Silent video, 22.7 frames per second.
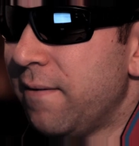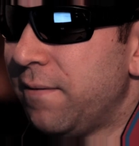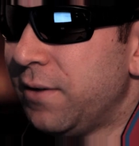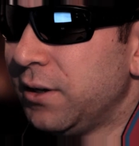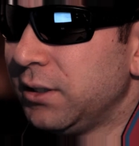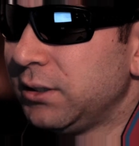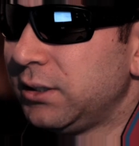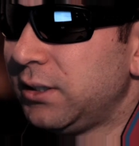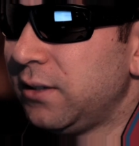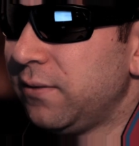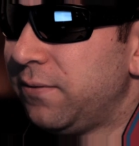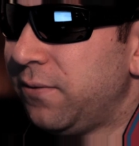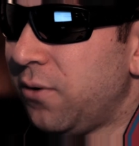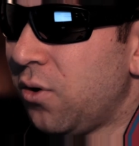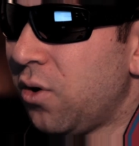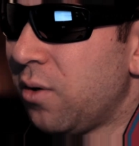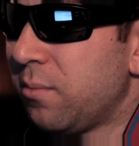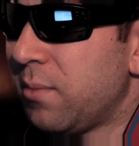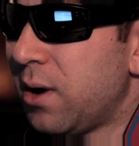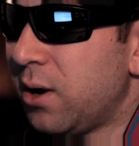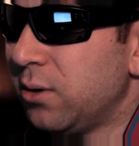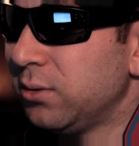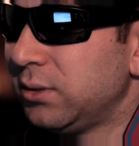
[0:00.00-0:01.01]
First and
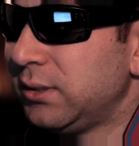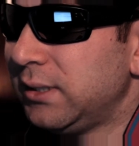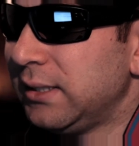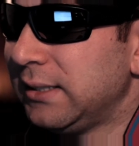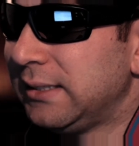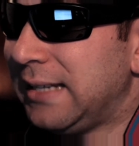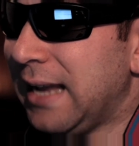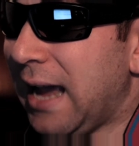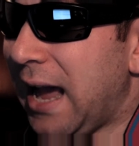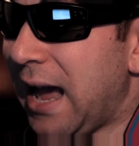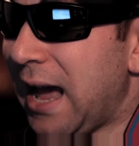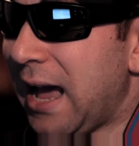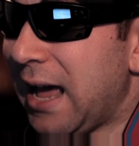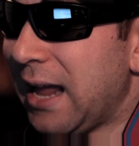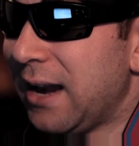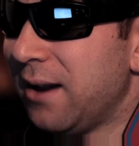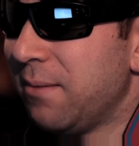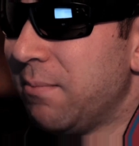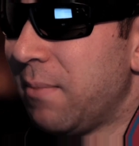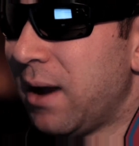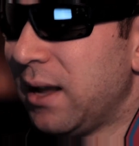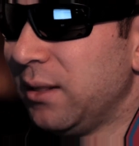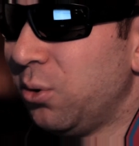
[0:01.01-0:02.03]
foremost is
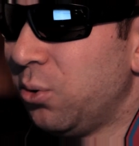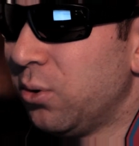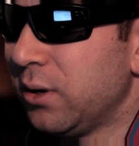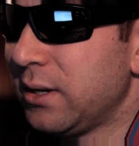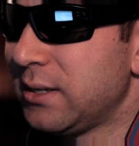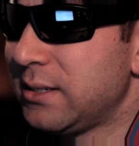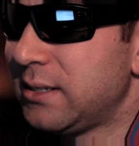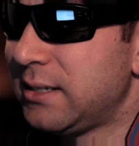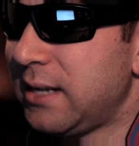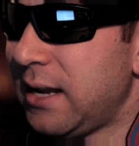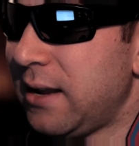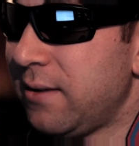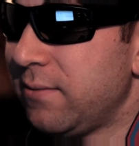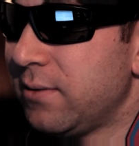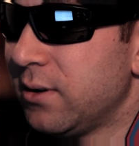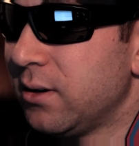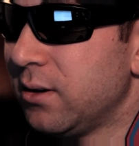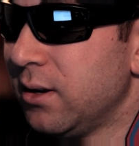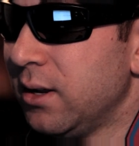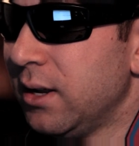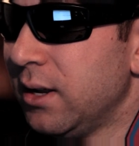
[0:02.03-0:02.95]
God, my Lord and Savior.